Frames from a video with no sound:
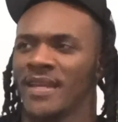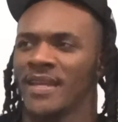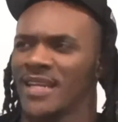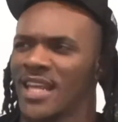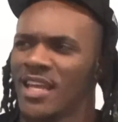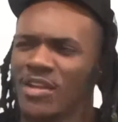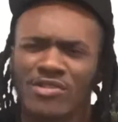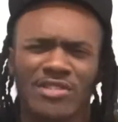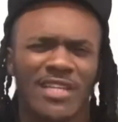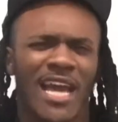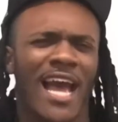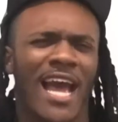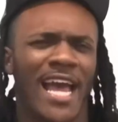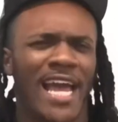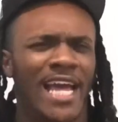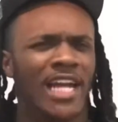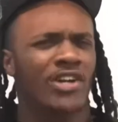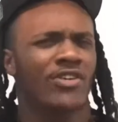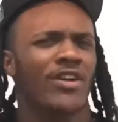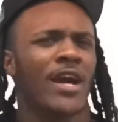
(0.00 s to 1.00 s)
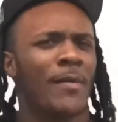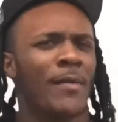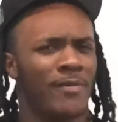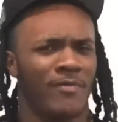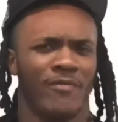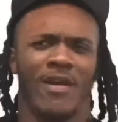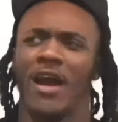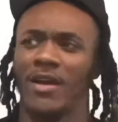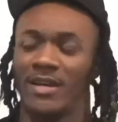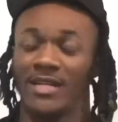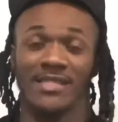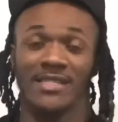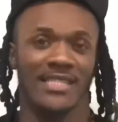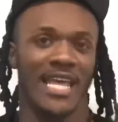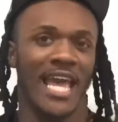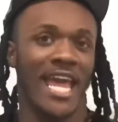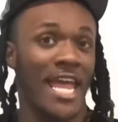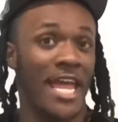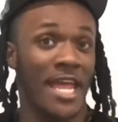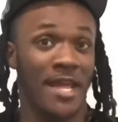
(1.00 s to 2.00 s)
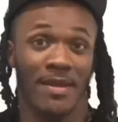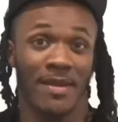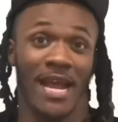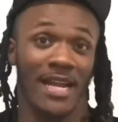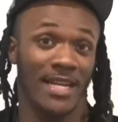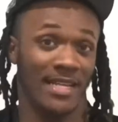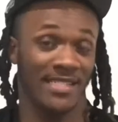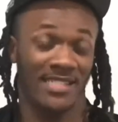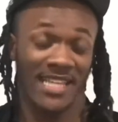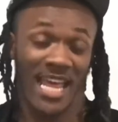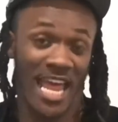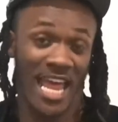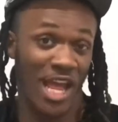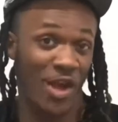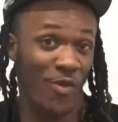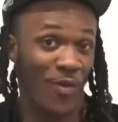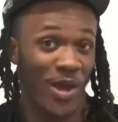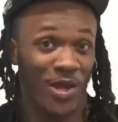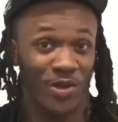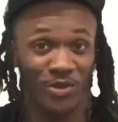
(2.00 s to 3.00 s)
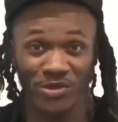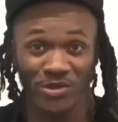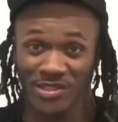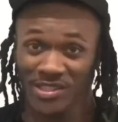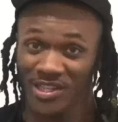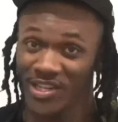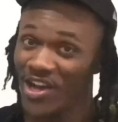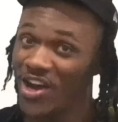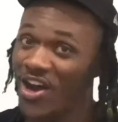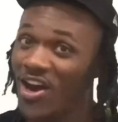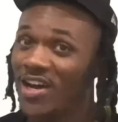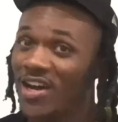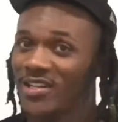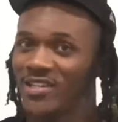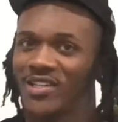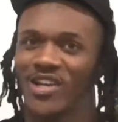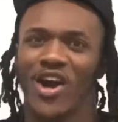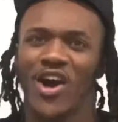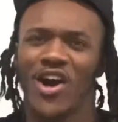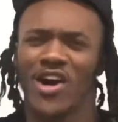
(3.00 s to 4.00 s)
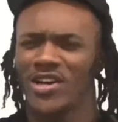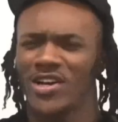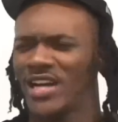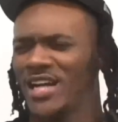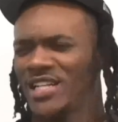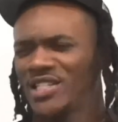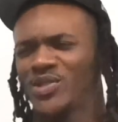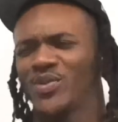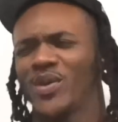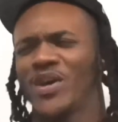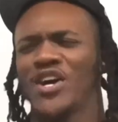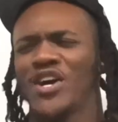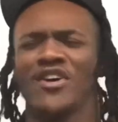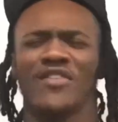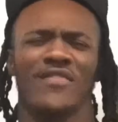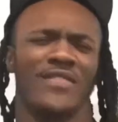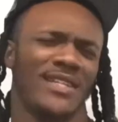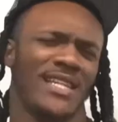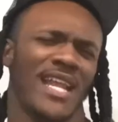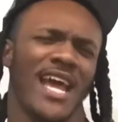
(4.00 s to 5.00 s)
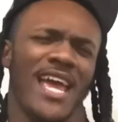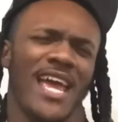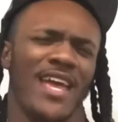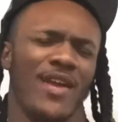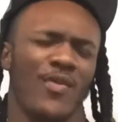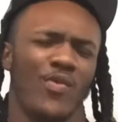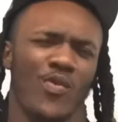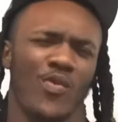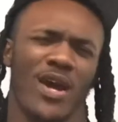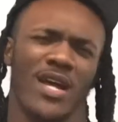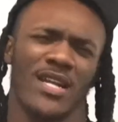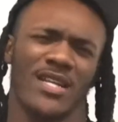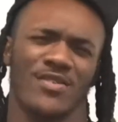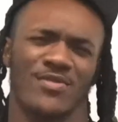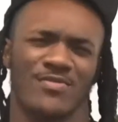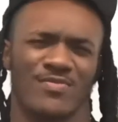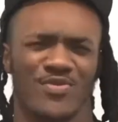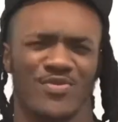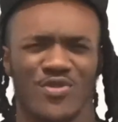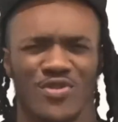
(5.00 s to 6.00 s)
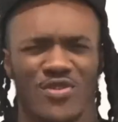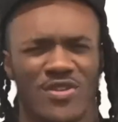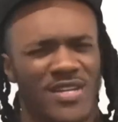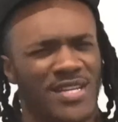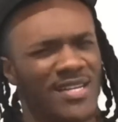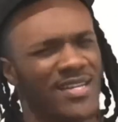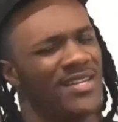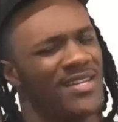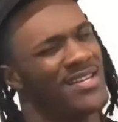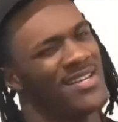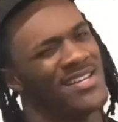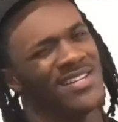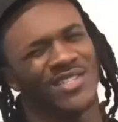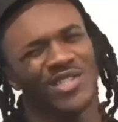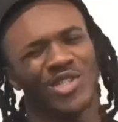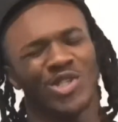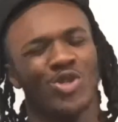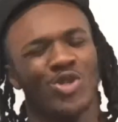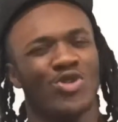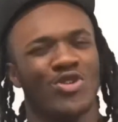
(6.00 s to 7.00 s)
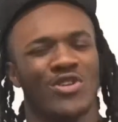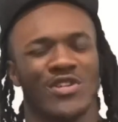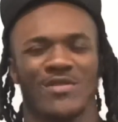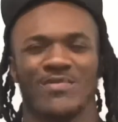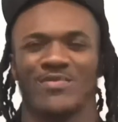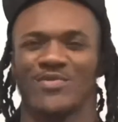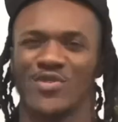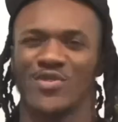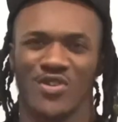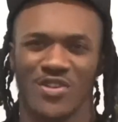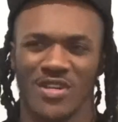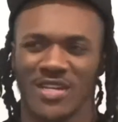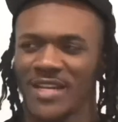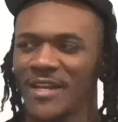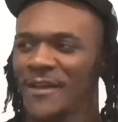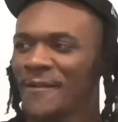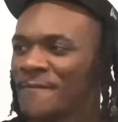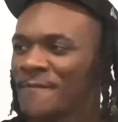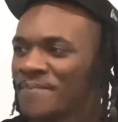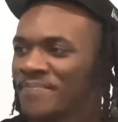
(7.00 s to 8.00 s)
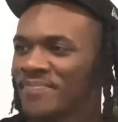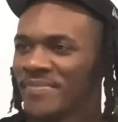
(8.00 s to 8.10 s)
Then you try to hit her up around the same, like the same way you used to call her. Call her at 12 at night, 1 in the morning, 2 in the morning.